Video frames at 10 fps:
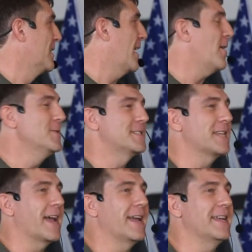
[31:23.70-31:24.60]
I would
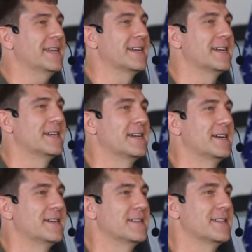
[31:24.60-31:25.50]
say
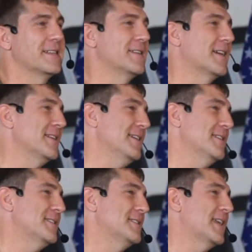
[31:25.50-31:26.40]
uh,
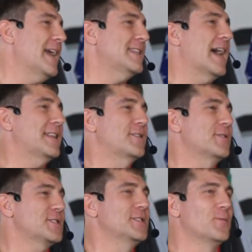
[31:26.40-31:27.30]
take that
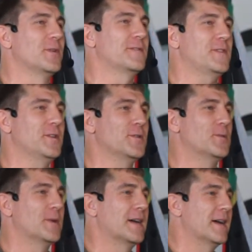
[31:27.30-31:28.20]
Christian
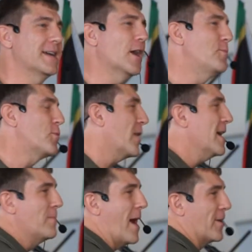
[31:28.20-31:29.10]
worldview and go pray
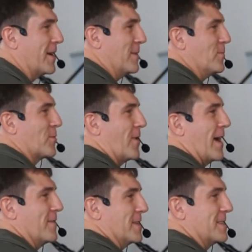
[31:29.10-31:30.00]
about it in
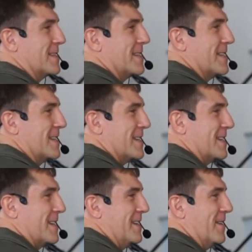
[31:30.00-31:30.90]
private.
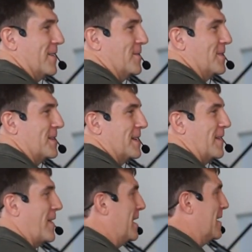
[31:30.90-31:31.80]
You know,
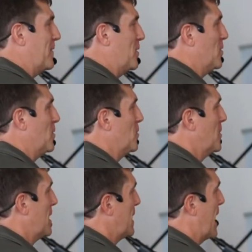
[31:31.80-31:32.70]
if any of you
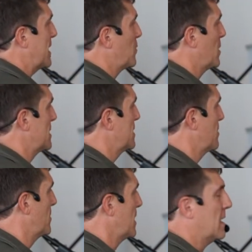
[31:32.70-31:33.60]
lacks
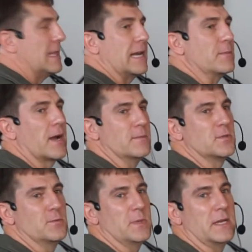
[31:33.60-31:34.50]
wisdom, let him come
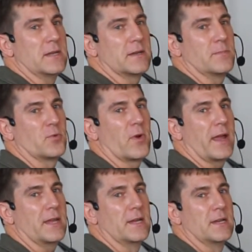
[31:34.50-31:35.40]
to me and
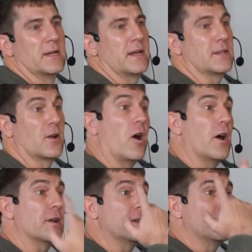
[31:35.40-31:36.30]
pray and the
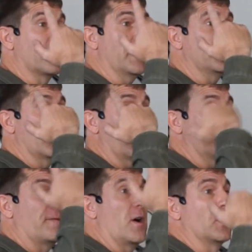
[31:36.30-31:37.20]
God, right? God the
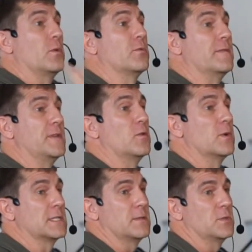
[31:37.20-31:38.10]
Father will reveal
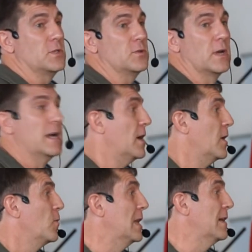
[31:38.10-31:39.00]
wisdom to you.
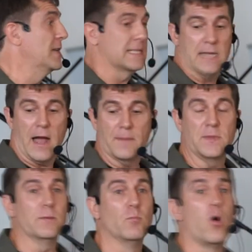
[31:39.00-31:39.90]
We live in a time
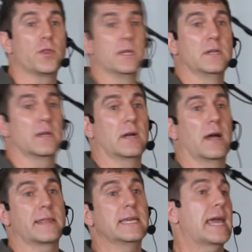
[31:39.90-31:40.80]
more than uh,
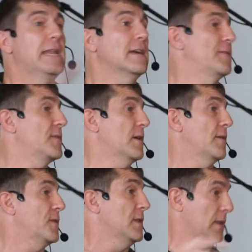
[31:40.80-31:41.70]
I think any of,
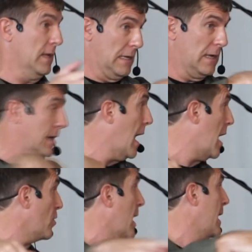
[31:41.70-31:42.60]
of in, in
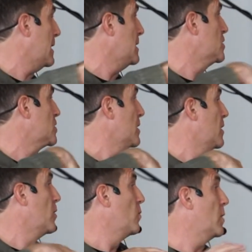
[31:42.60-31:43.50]
our age
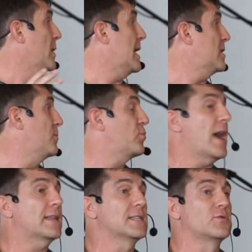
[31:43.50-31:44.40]
where we get to
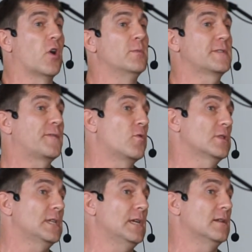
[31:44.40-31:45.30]
practice Romans
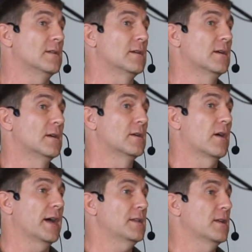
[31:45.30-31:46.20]
14,
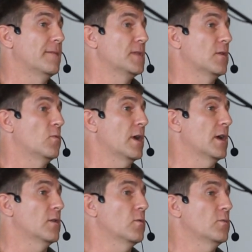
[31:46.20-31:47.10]
right?
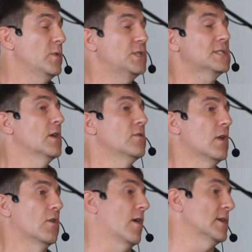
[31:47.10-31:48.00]
Where we just don't
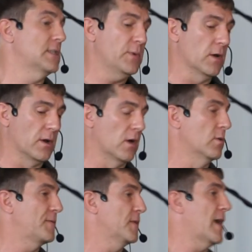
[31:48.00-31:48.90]
know. Honestly, we don't know
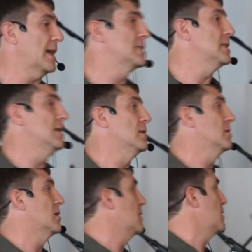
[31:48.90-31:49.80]
if the vaccine
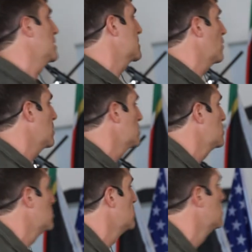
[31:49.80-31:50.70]
uh, is going
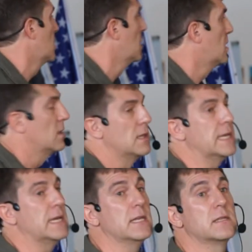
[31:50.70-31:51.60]
to
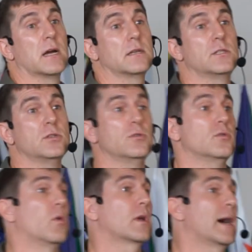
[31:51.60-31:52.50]
lead to
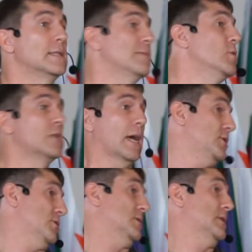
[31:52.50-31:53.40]
all kinds of
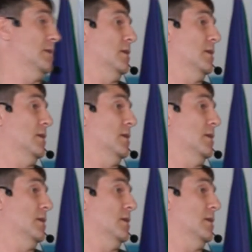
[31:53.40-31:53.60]
mutations.